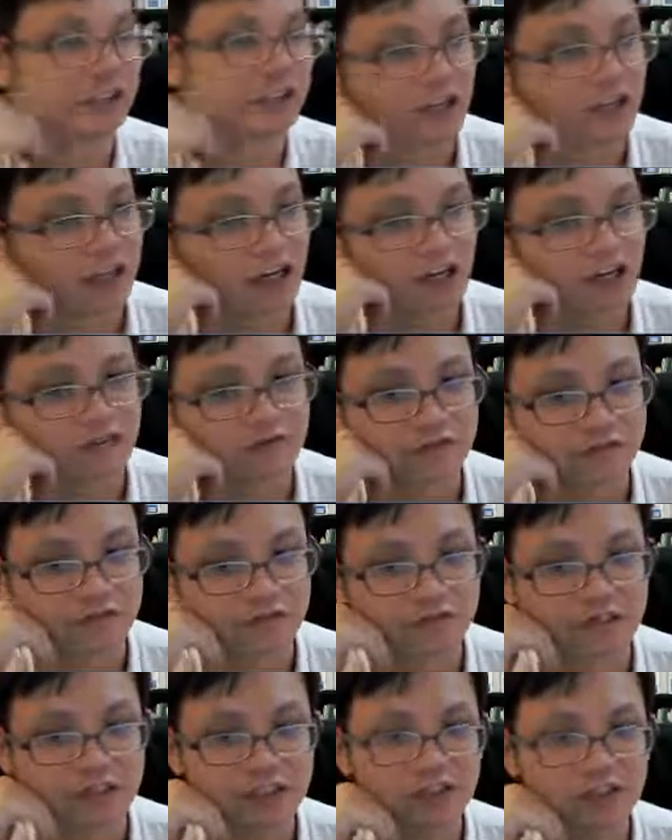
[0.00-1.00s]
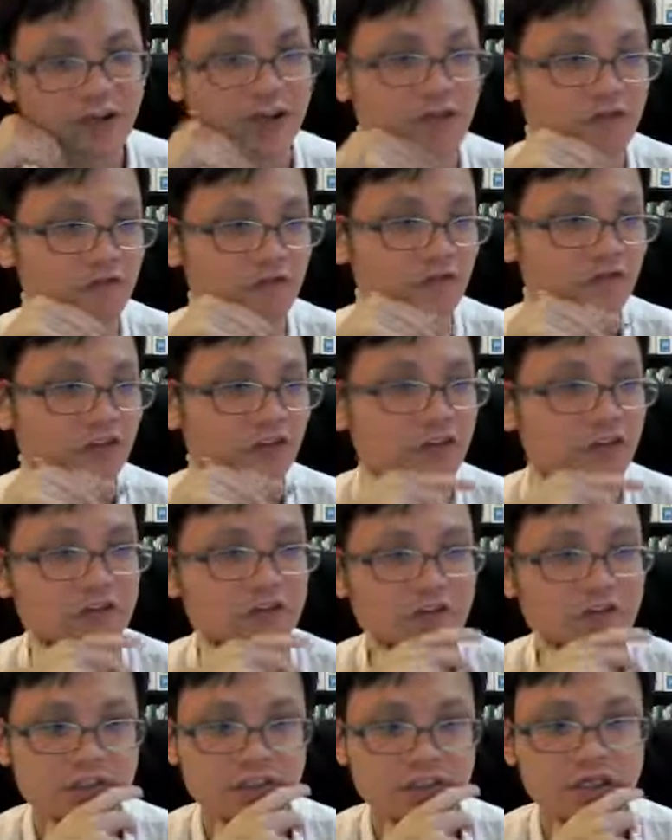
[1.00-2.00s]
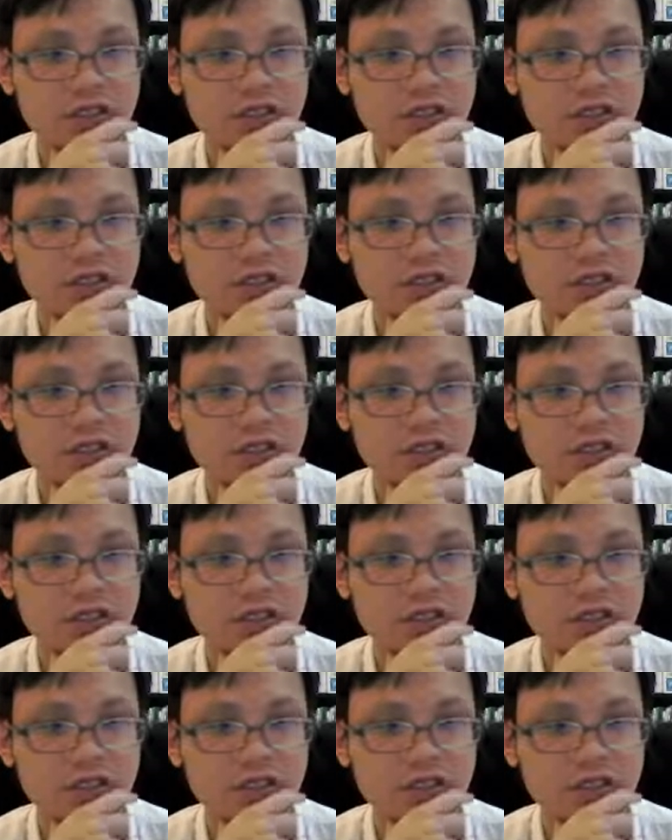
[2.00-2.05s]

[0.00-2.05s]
a lot of students confuse